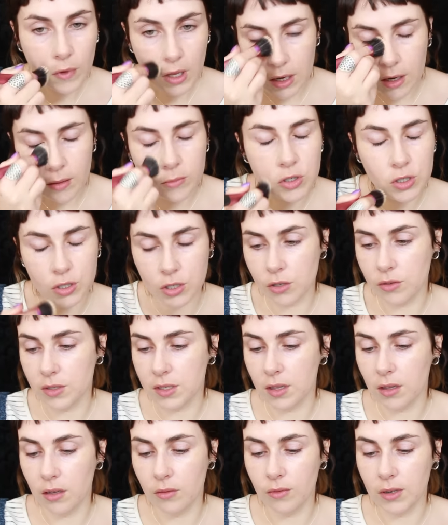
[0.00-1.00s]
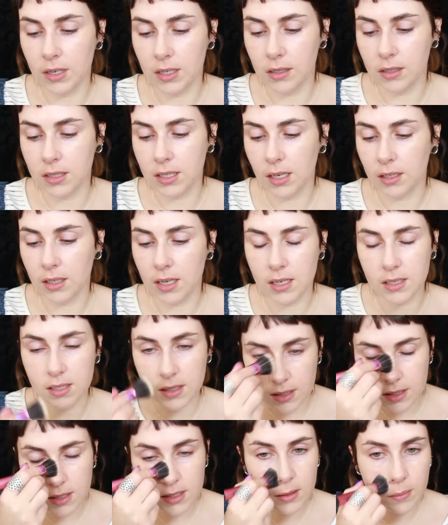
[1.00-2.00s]
And I'm just using the Real
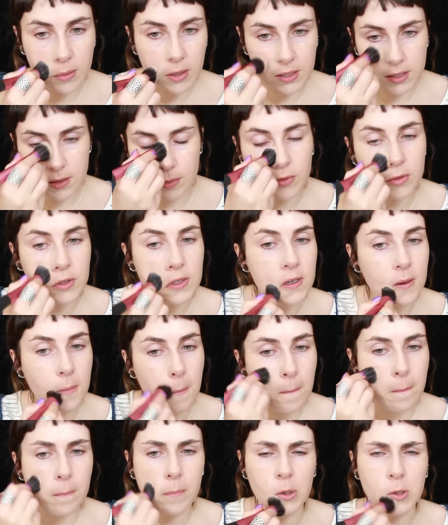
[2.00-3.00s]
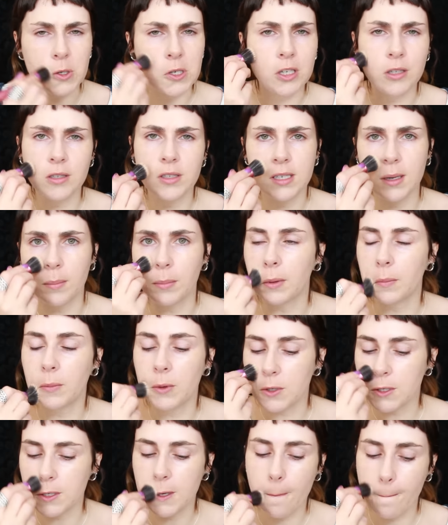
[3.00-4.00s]
Techniques Stippling sponge, brush, stippling
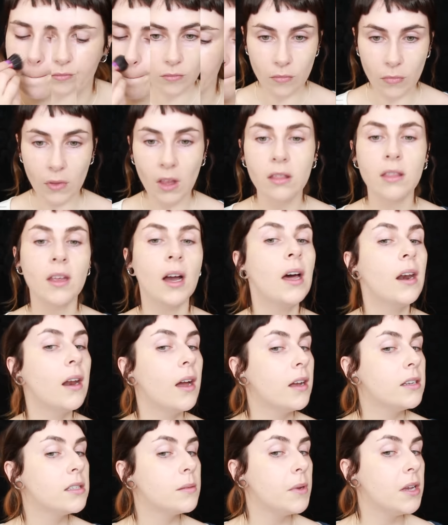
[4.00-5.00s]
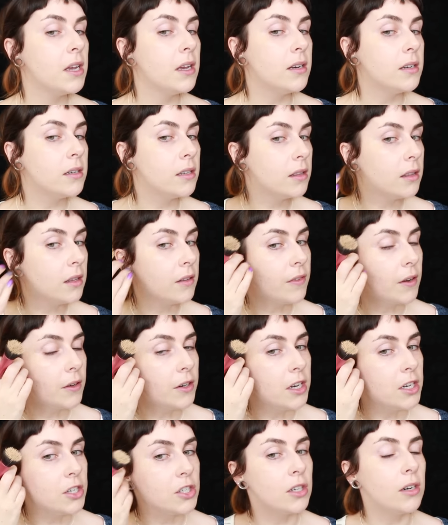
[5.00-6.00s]
brush. That has made the
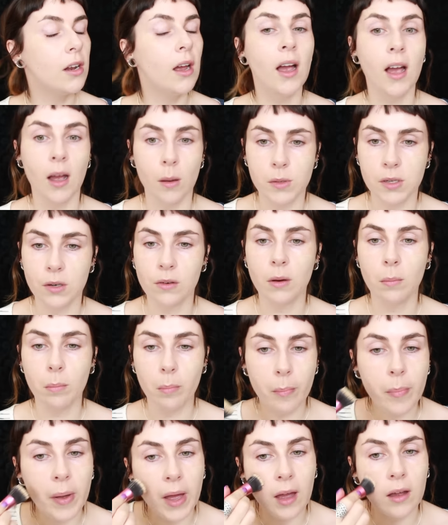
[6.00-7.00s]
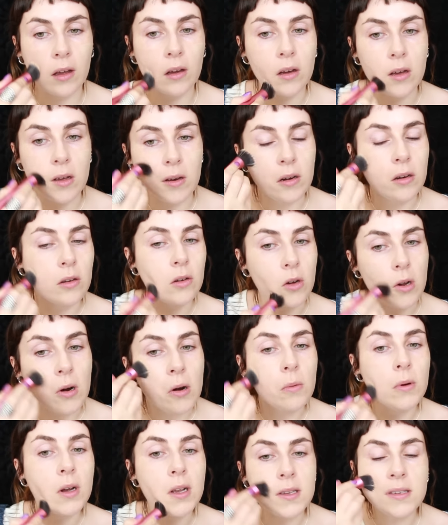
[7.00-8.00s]
foundation absolutely bang on
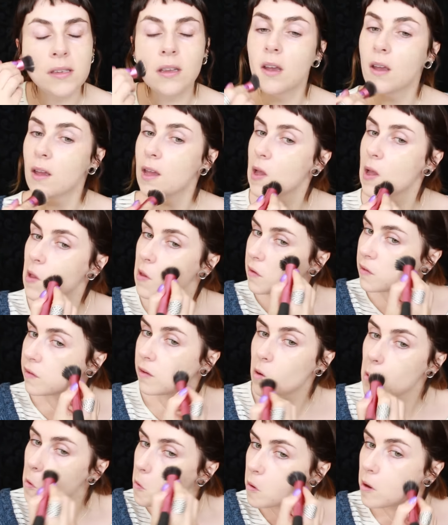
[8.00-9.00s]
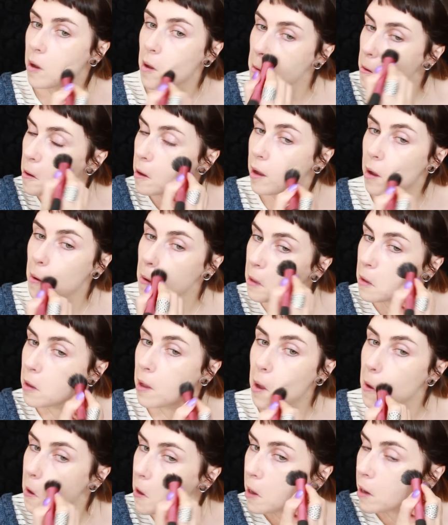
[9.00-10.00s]
colour wise. So I
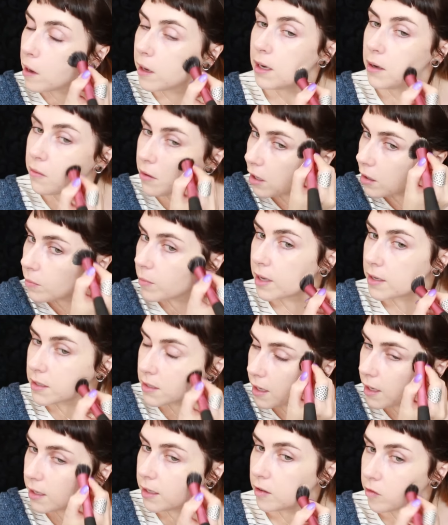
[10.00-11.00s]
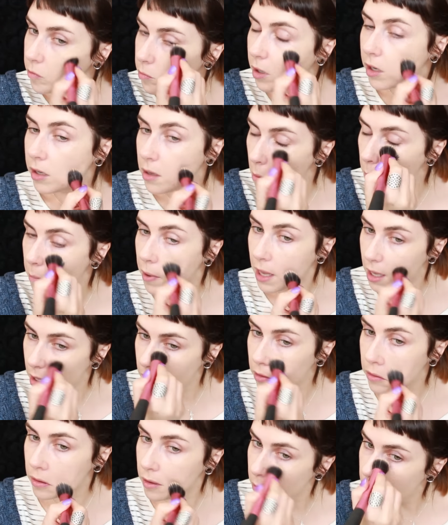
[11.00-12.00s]
highly recommend any of my
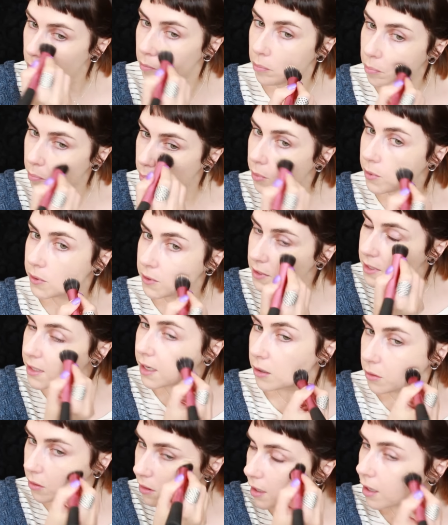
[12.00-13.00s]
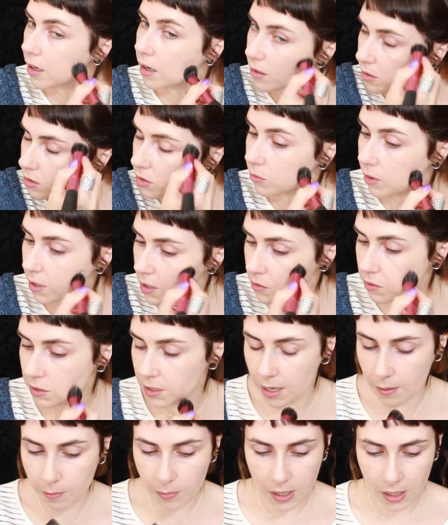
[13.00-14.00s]
pale buds out there to go
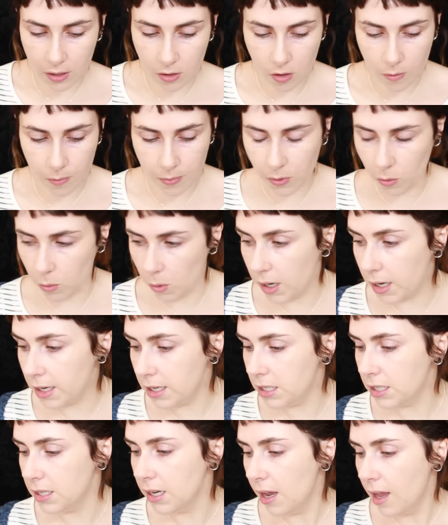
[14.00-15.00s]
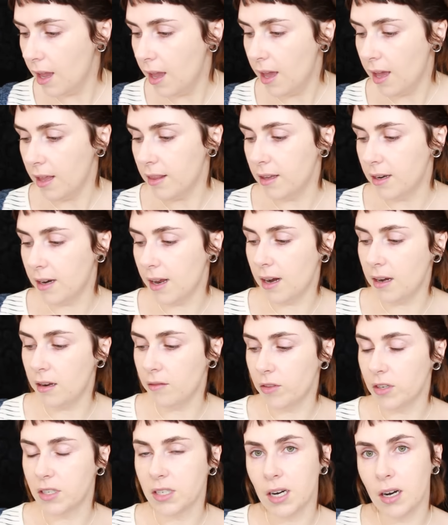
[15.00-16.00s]
out and pick up the white, and then any
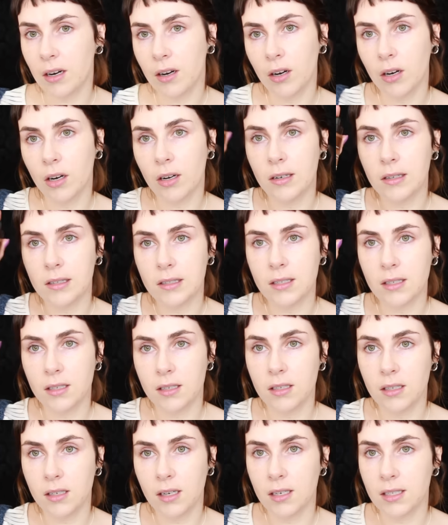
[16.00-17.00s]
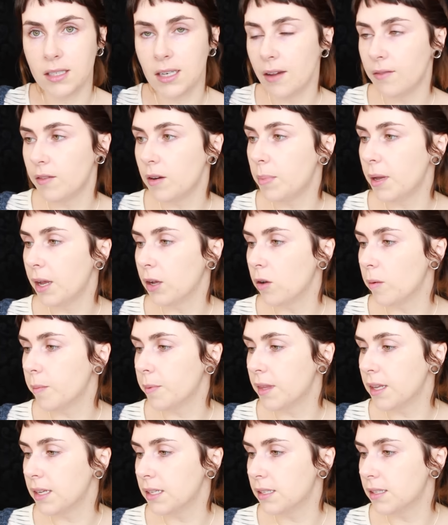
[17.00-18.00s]
of the darker girls can definitely pick
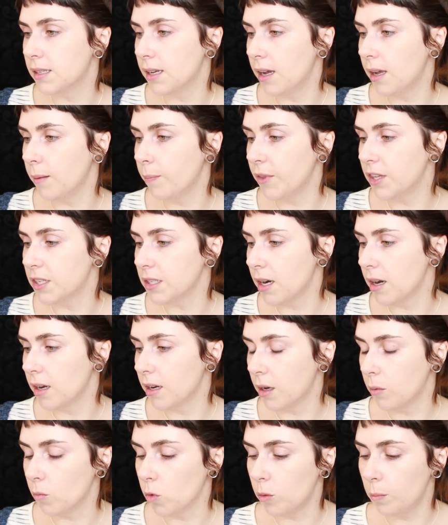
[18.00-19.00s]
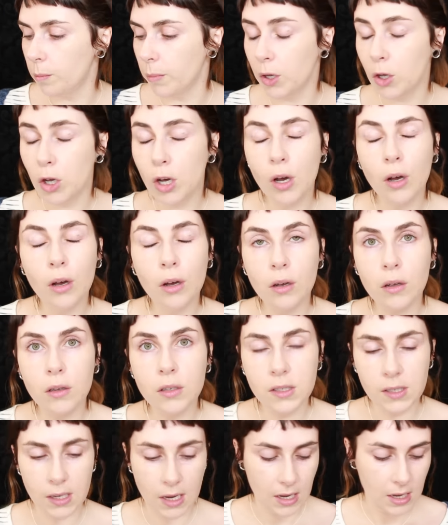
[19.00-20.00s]
up this um the darkening one,
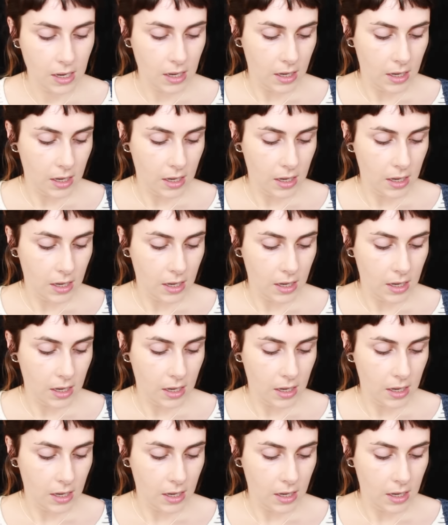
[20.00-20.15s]
because